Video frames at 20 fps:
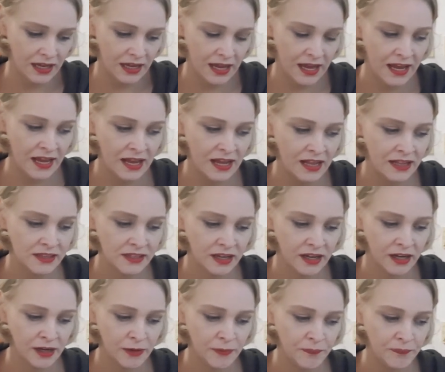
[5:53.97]
And
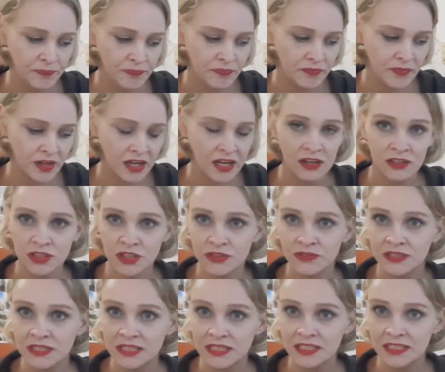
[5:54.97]
um, I also
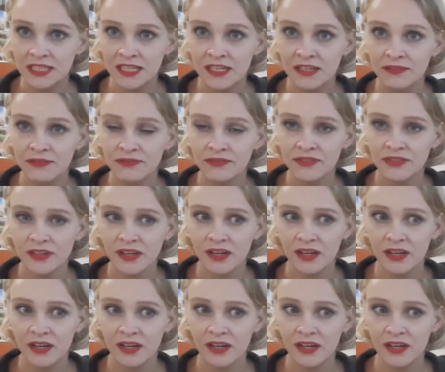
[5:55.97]
received